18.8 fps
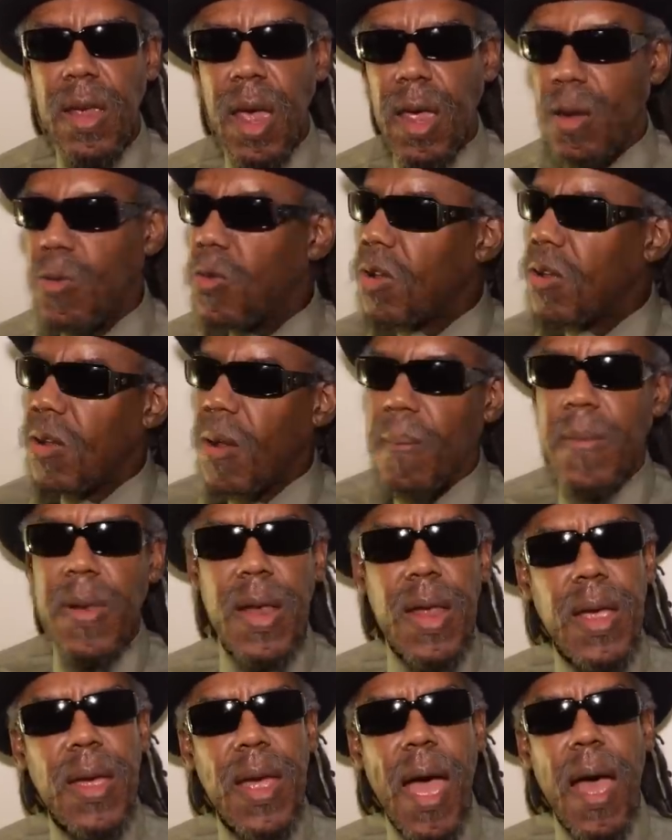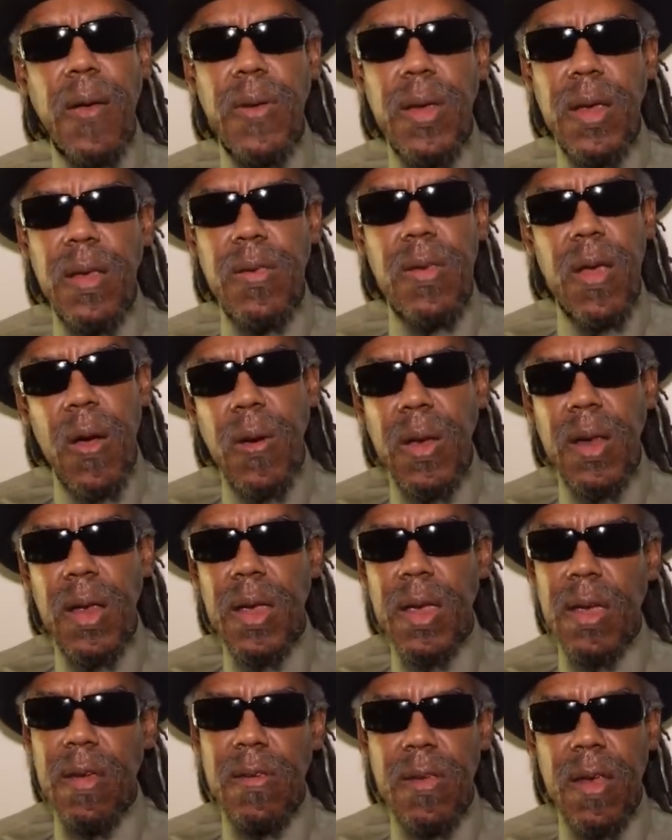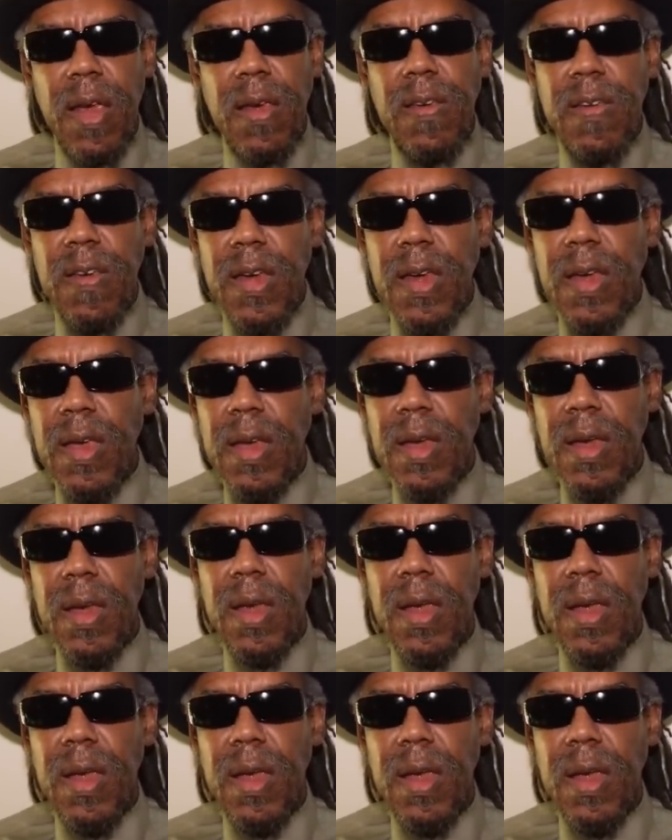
and you was some nigga out here talking against that shit,